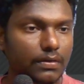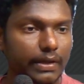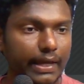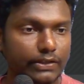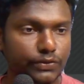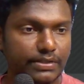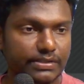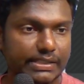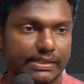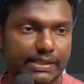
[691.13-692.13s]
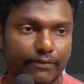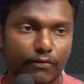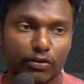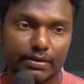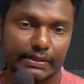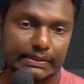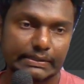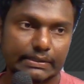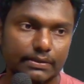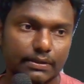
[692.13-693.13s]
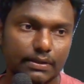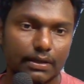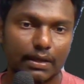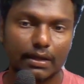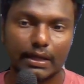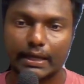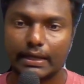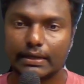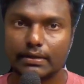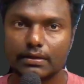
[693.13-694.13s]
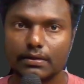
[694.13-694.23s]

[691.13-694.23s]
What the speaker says: As you can see, this have got triggered, and